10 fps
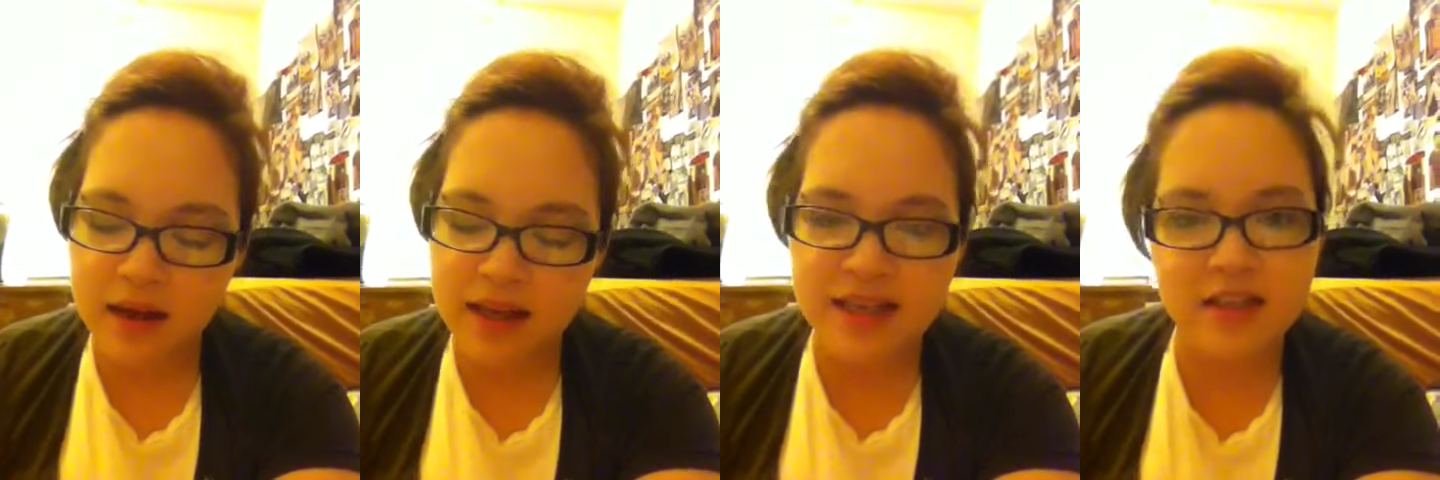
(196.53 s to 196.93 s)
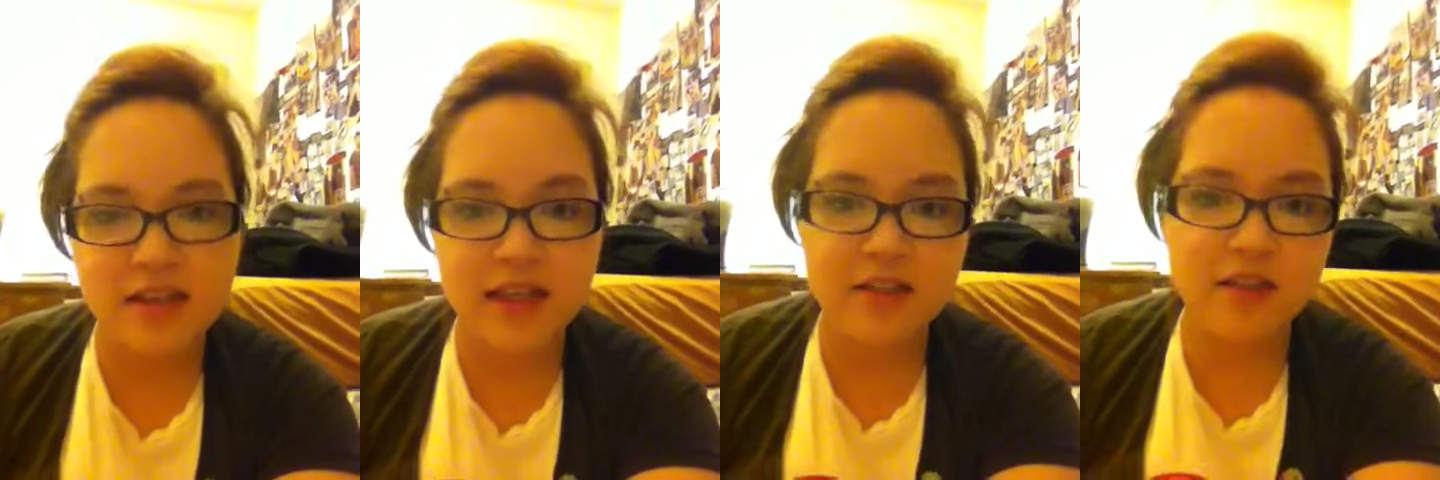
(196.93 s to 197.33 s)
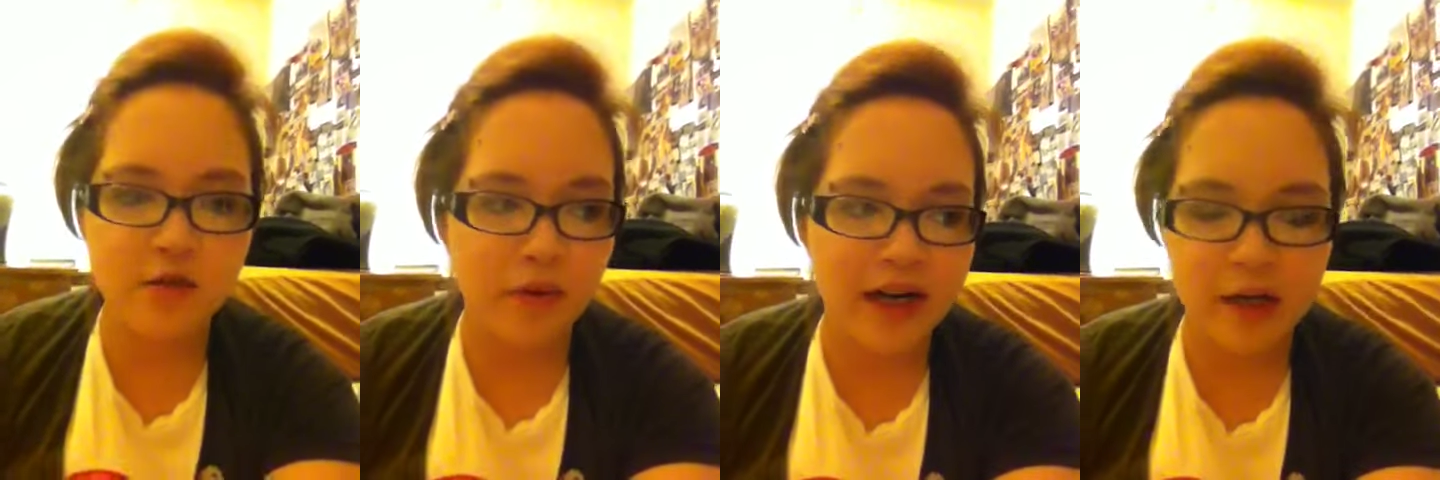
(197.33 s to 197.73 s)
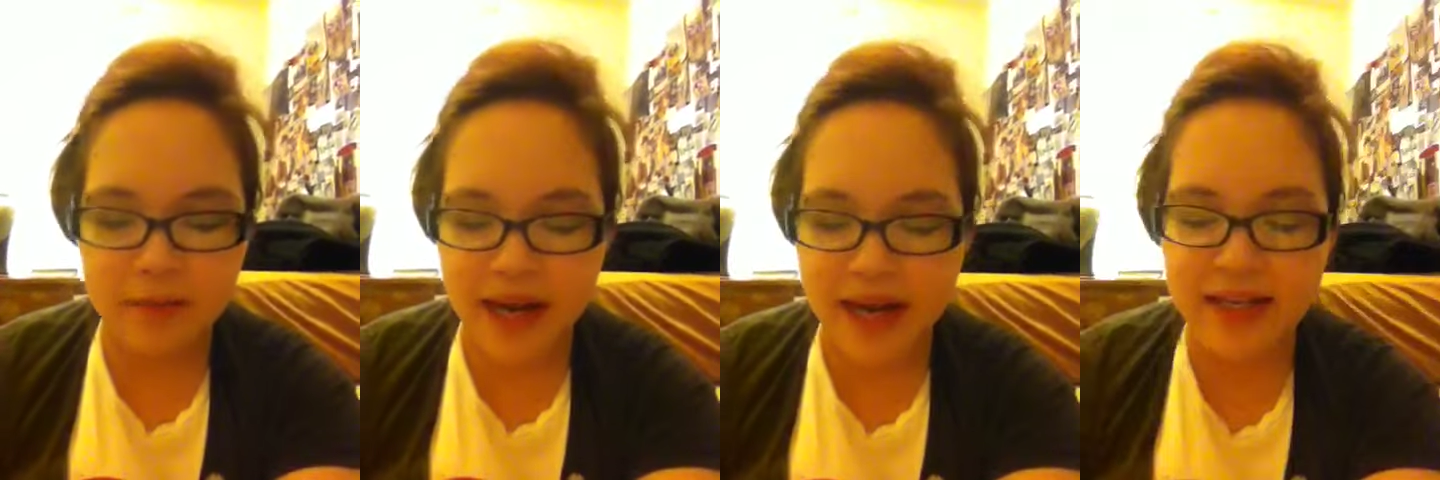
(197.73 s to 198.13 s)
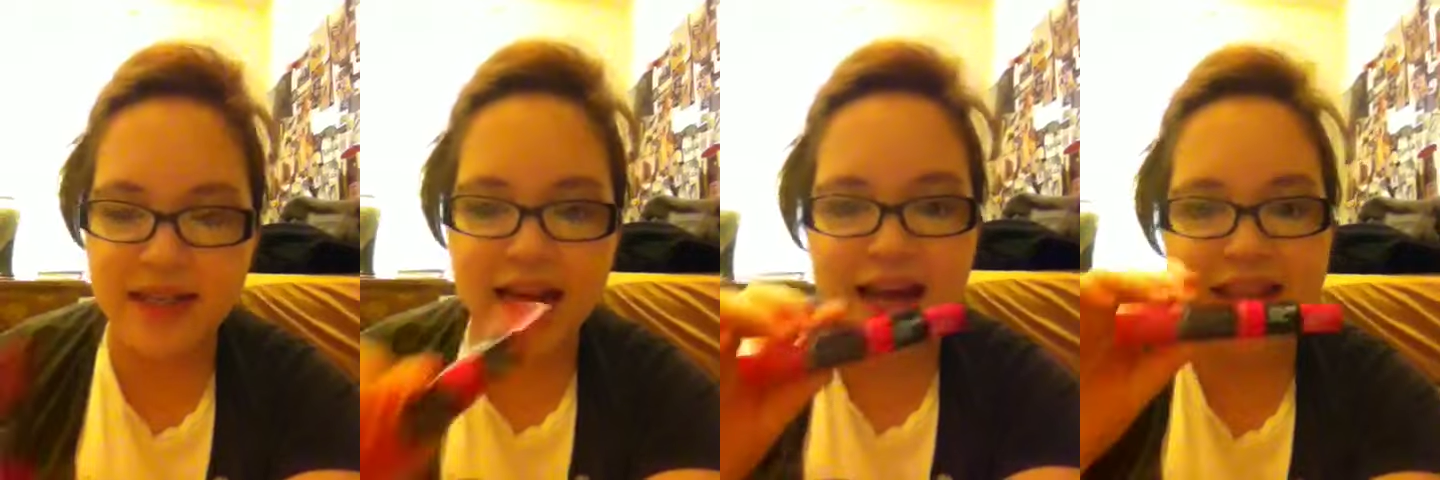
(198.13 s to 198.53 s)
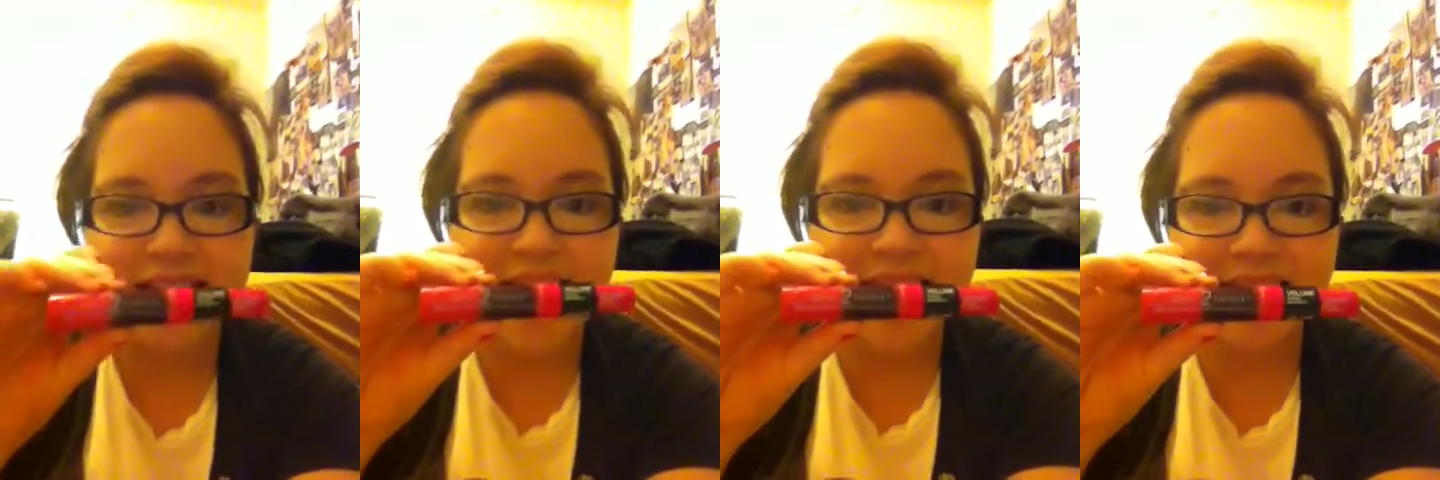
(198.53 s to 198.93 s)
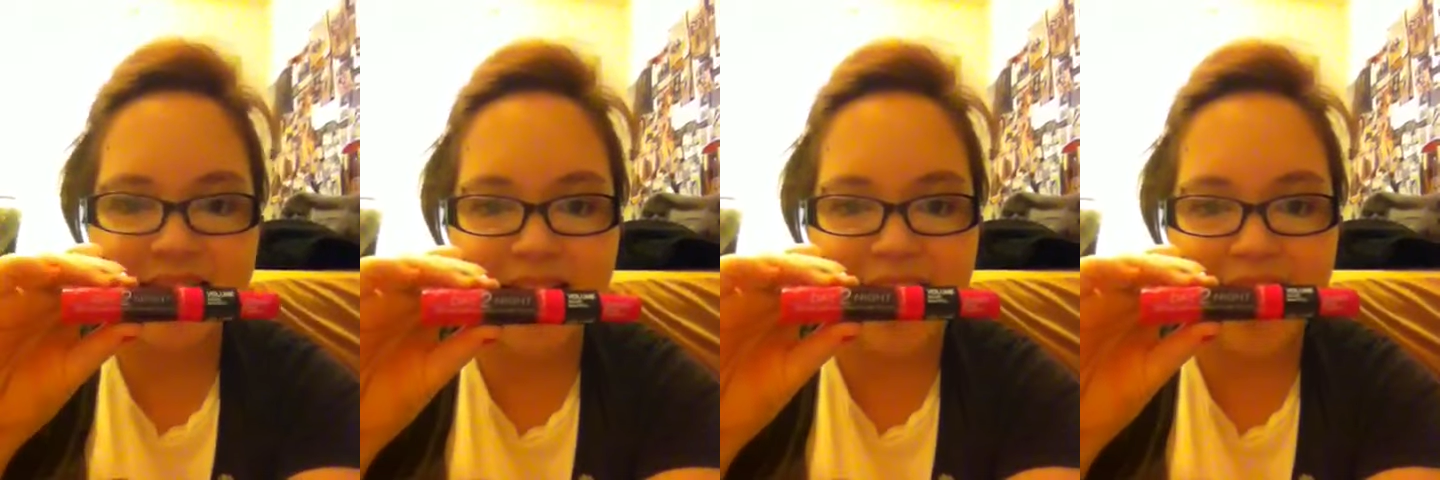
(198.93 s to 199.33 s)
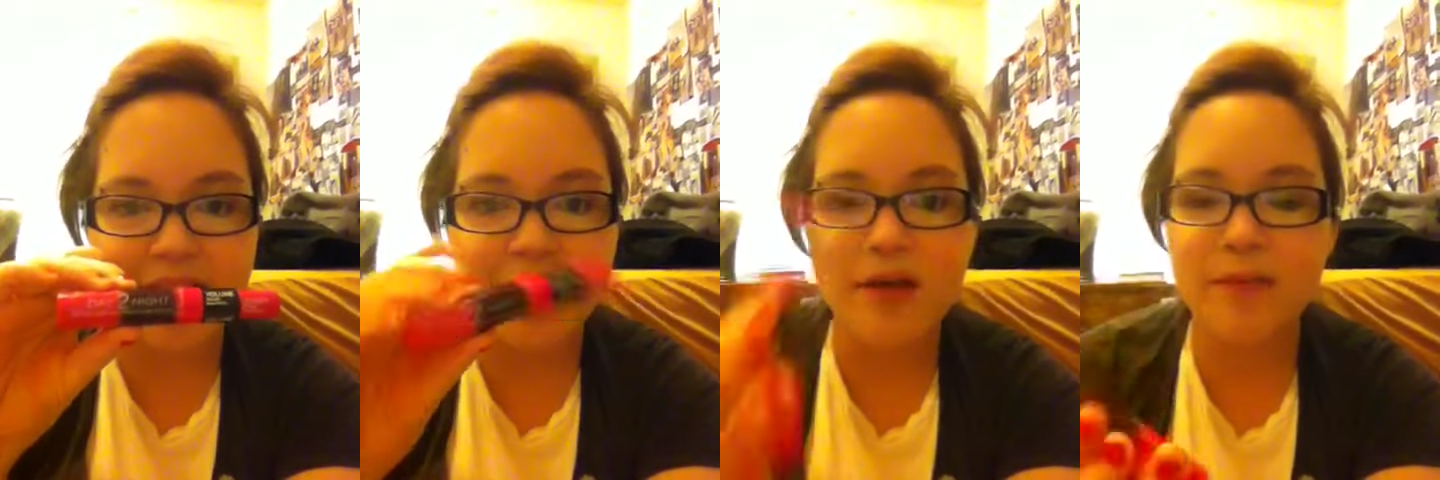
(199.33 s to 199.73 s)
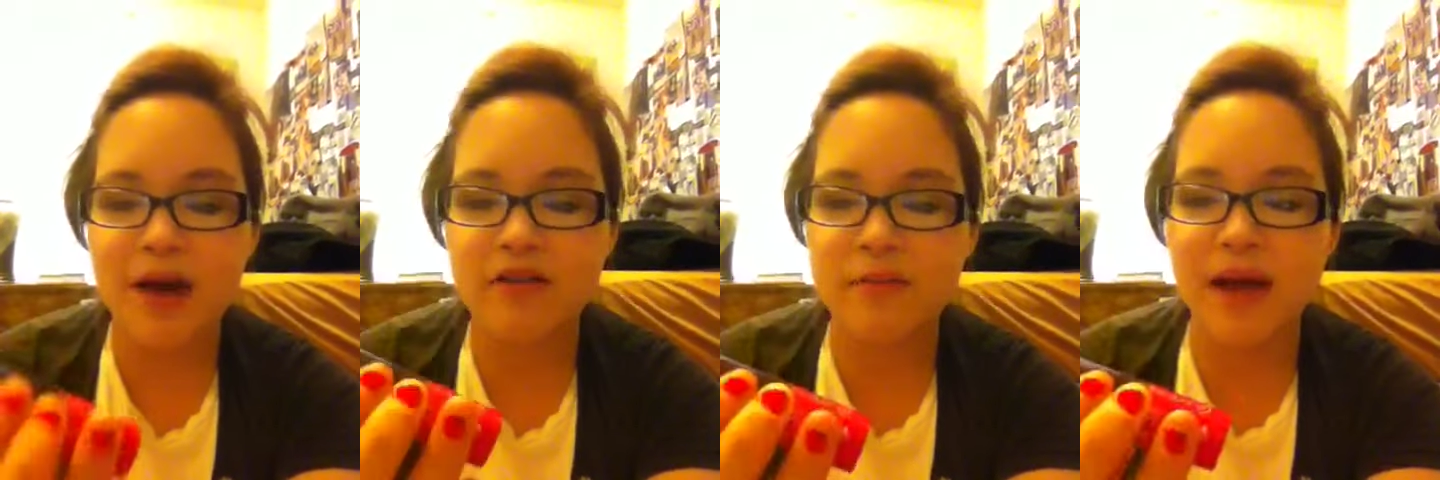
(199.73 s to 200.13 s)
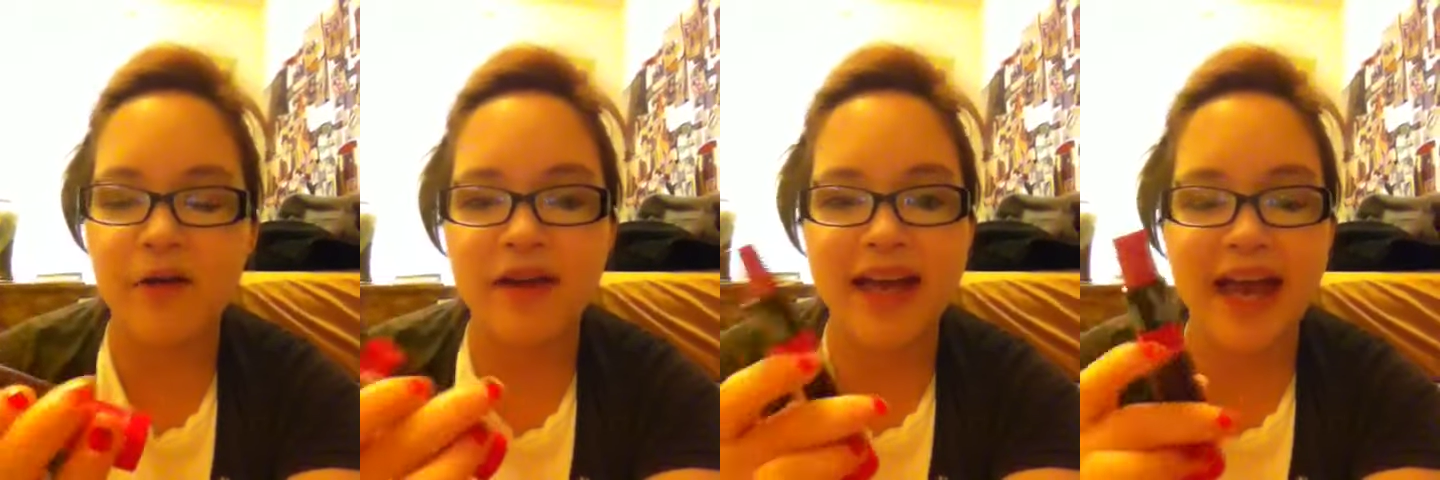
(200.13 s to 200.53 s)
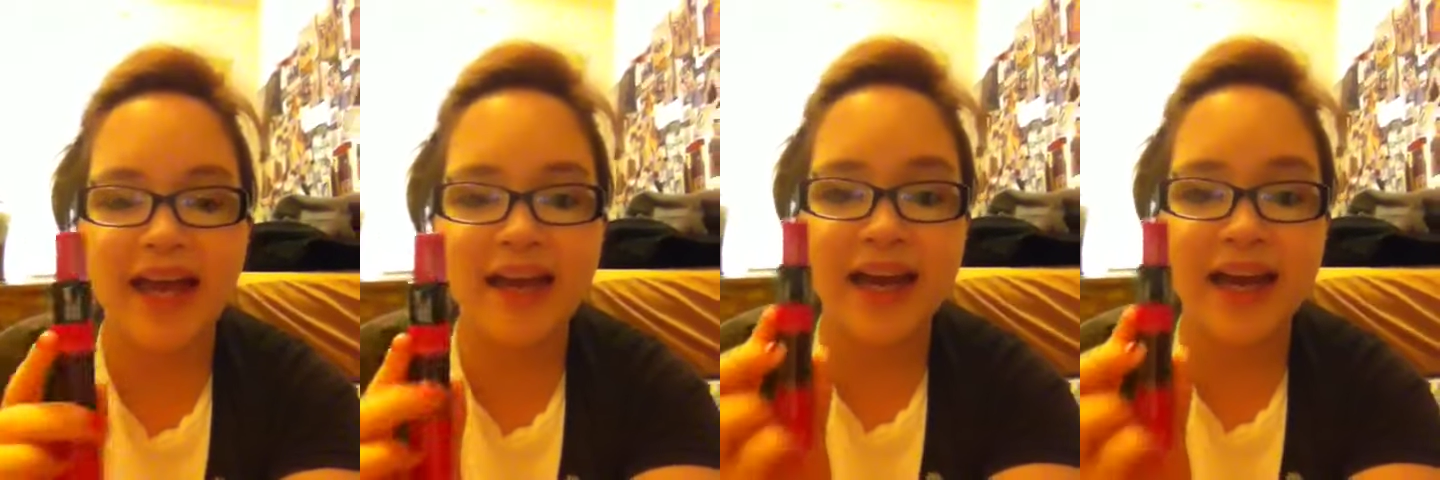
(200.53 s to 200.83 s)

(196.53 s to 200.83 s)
this is random days, I got the Date Tonight by Rimmel again,